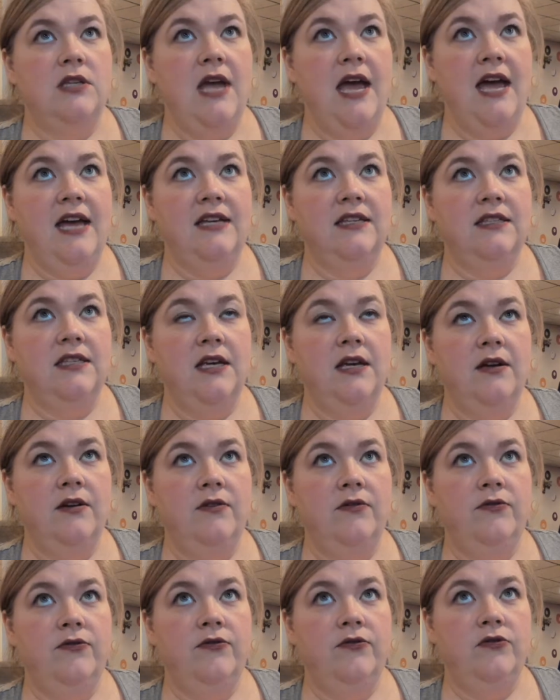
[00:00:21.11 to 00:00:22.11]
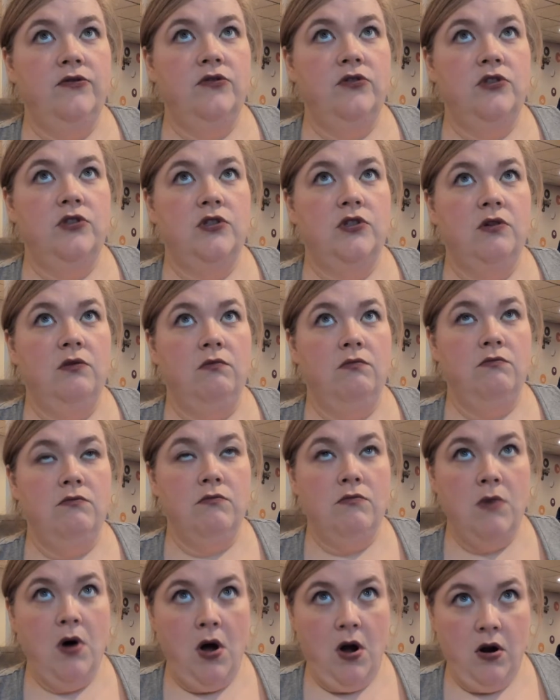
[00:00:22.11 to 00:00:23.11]
As of
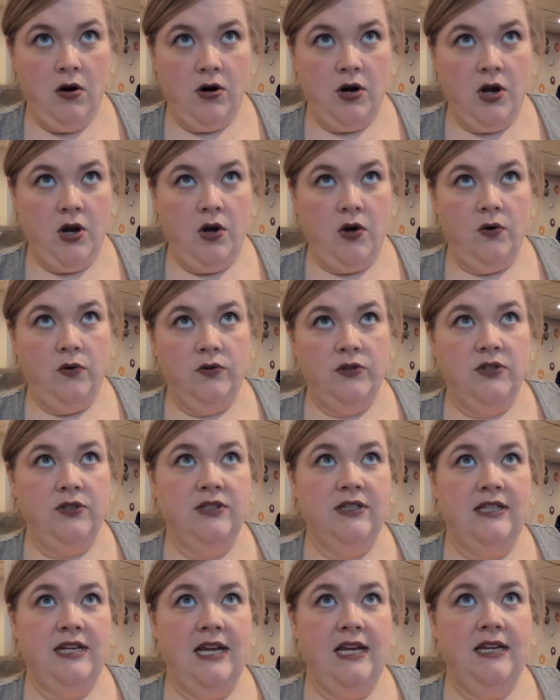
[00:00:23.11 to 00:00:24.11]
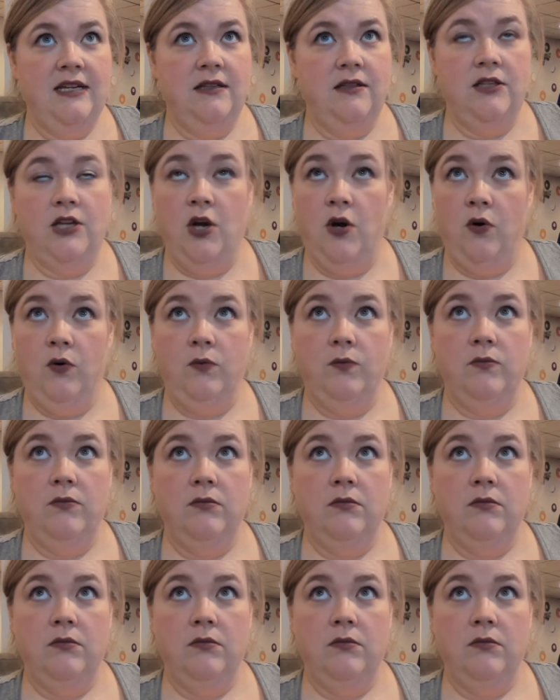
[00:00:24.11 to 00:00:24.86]
tomorrow, so today, nope,